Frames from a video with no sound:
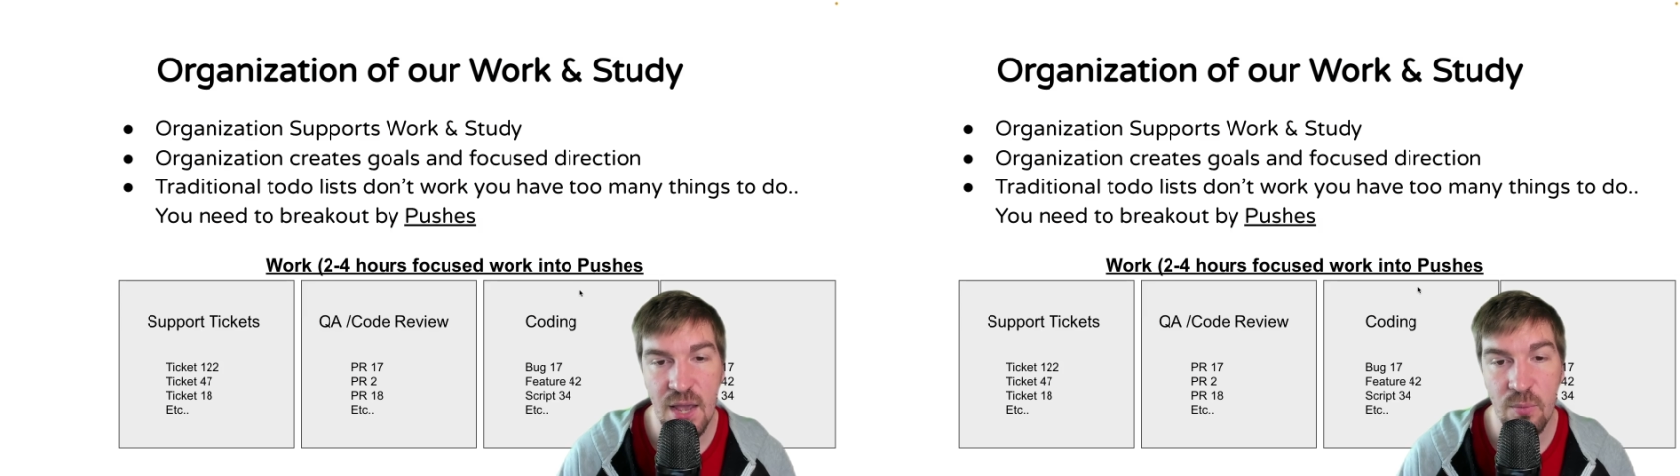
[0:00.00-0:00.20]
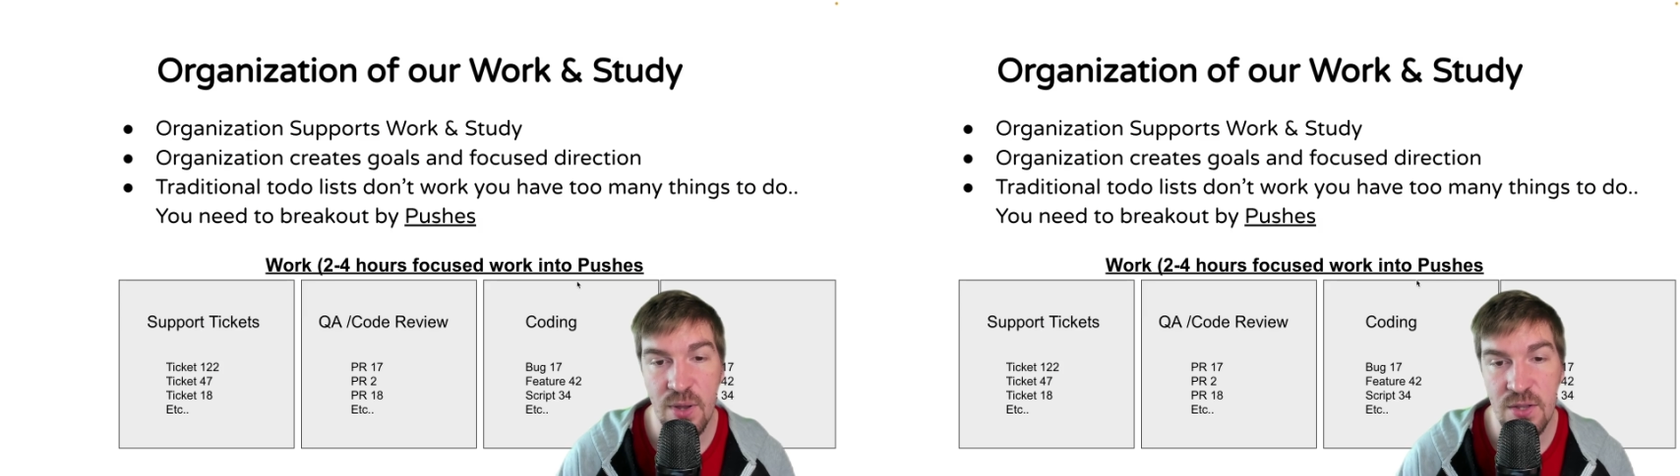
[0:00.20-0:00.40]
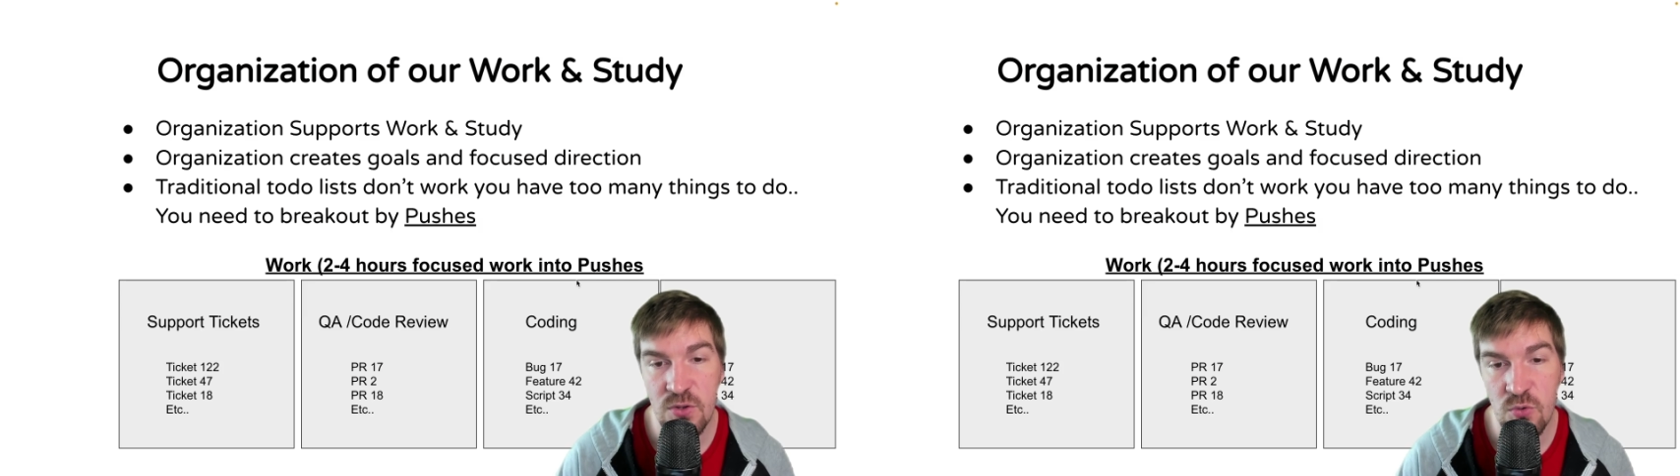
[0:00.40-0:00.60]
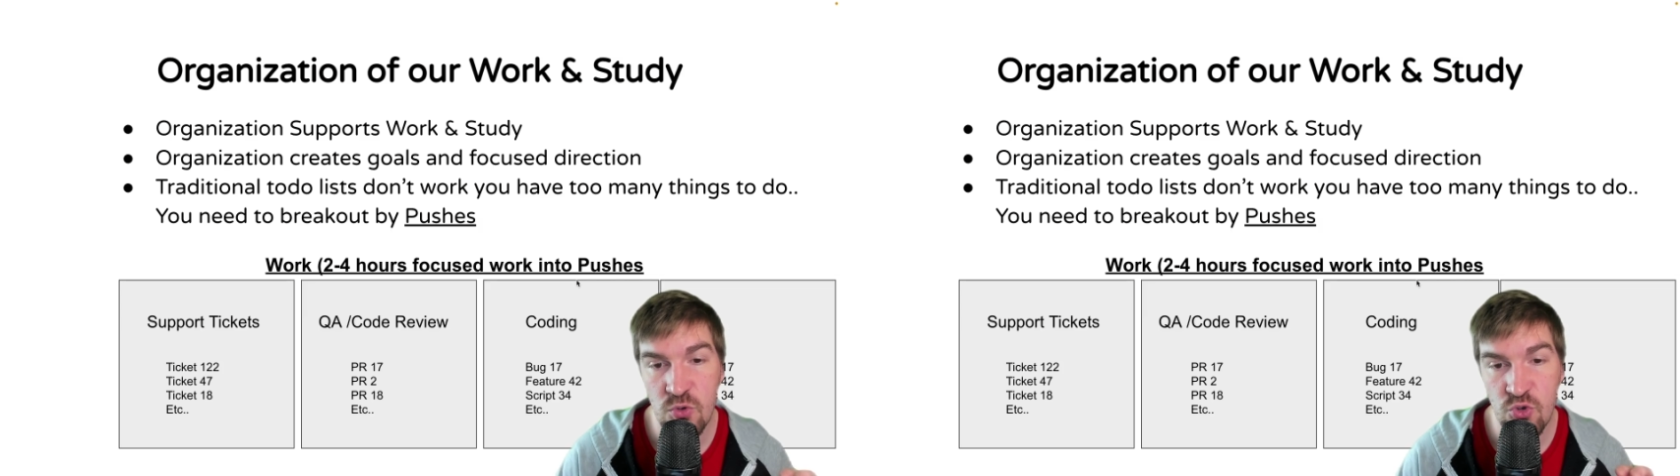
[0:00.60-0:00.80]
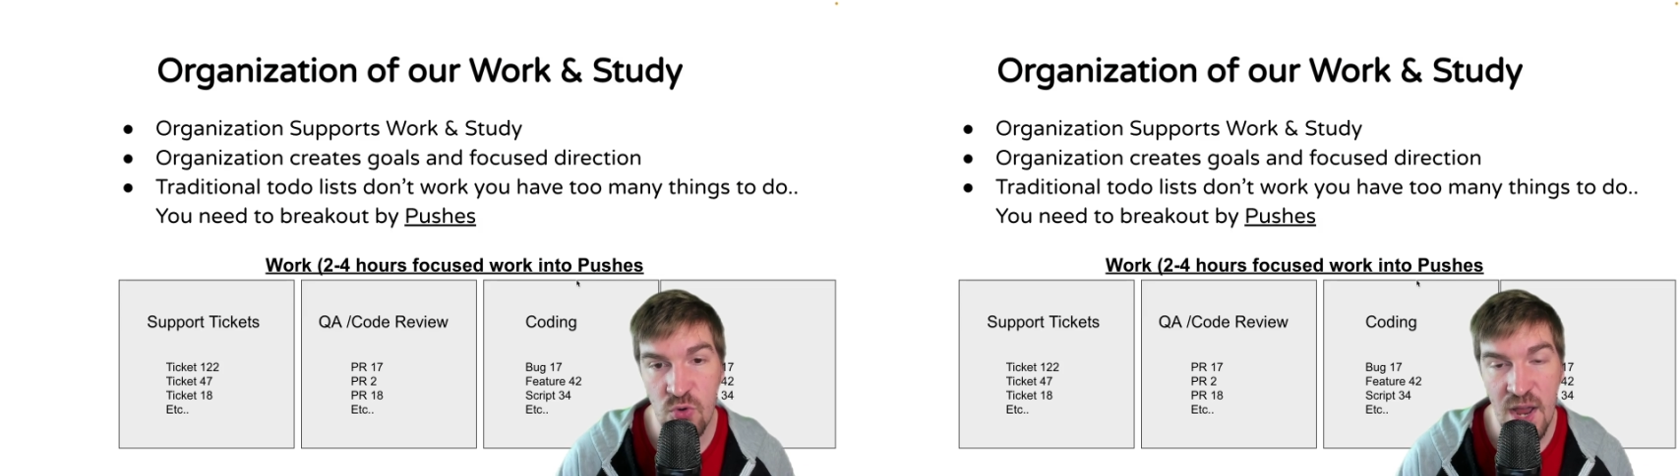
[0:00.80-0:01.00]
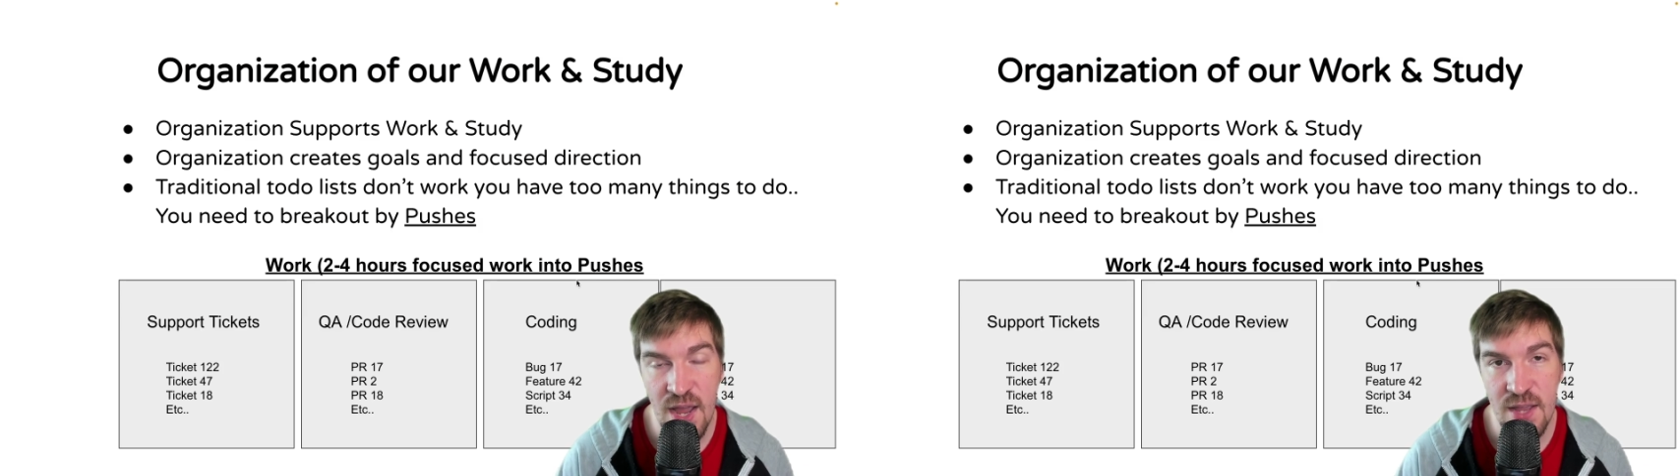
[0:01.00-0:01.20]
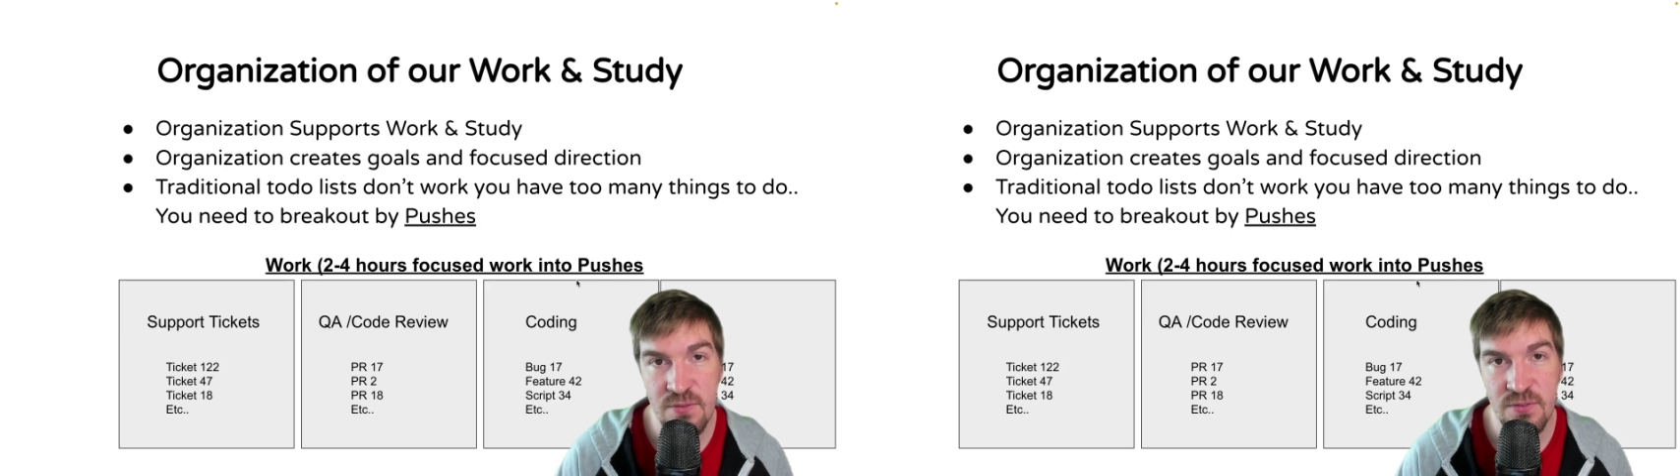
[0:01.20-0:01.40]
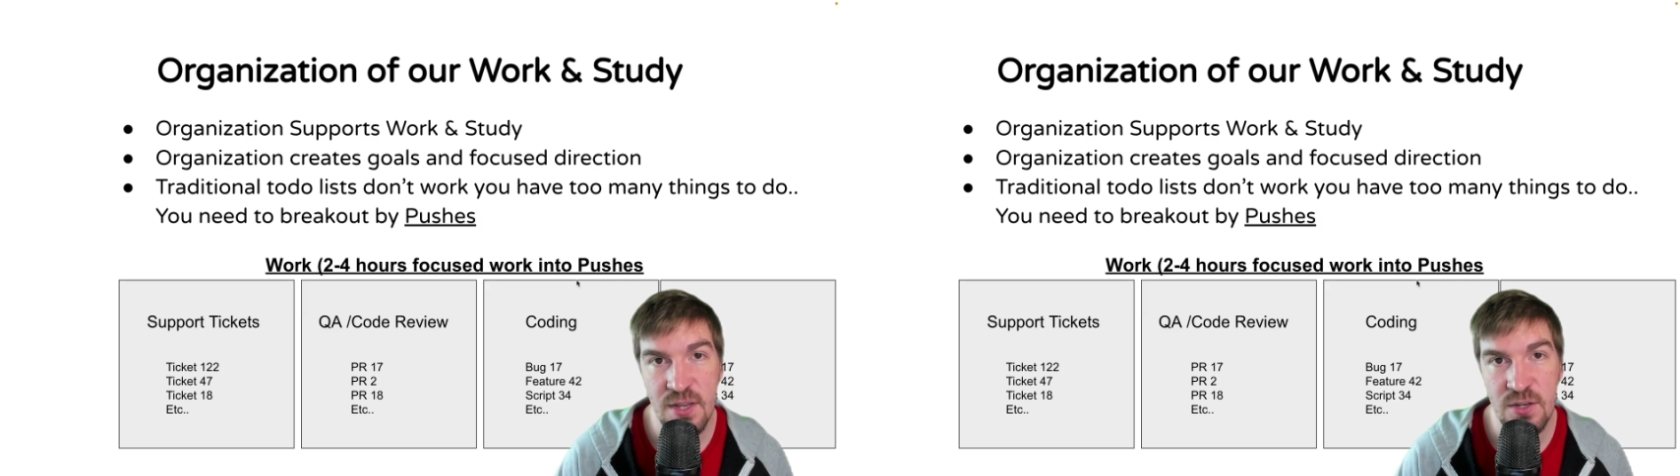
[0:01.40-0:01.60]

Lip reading: And that way you drive